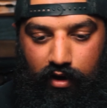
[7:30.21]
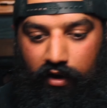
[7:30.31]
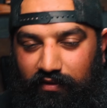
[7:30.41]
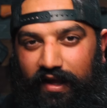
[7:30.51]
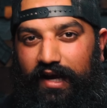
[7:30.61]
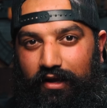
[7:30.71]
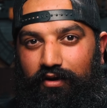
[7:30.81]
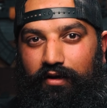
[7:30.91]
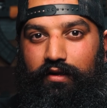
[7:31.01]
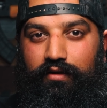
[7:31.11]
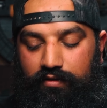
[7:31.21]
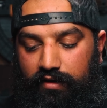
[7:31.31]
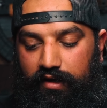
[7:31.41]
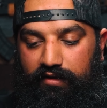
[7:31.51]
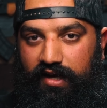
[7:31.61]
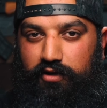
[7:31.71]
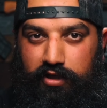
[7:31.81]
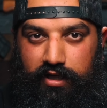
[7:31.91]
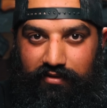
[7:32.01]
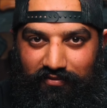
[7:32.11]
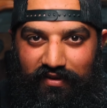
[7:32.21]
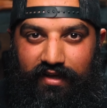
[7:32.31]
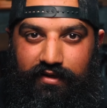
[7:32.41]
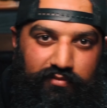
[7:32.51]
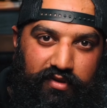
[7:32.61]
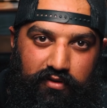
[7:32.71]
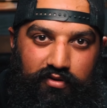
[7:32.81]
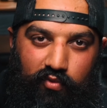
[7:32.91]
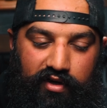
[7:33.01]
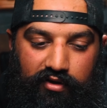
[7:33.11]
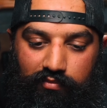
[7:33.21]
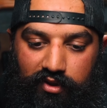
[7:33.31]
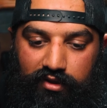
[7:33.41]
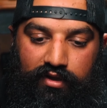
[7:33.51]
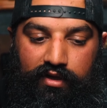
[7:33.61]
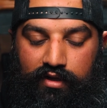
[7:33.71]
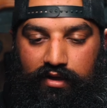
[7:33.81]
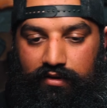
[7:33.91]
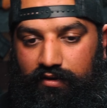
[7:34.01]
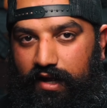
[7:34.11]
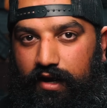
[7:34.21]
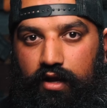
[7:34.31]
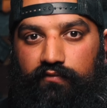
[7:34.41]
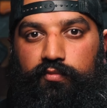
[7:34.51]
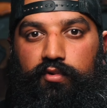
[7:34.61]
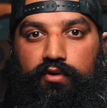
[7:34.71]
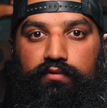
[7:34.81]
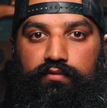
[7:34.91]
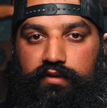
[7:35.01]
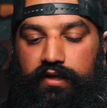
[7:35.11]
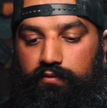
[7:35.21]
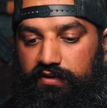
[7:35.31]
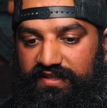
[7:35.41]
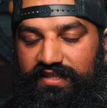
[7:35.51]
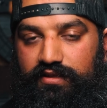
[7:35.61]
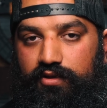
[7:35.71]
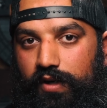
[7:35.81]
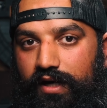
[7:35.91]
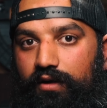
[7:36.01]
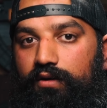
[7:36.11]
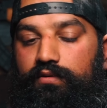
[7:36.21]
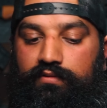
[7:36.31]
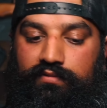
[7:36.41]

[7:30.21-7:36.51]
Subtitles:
aren't that good, right? Yeah, your gun will fit in them and you could wear them, but they're not comfortable, they don't conceal well,